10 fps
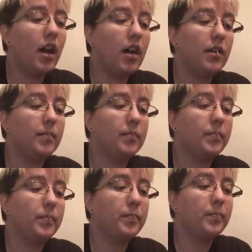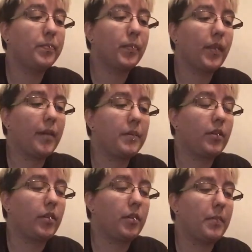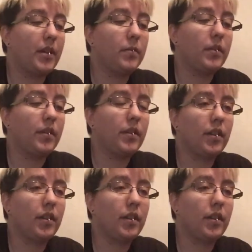I've been talking about it with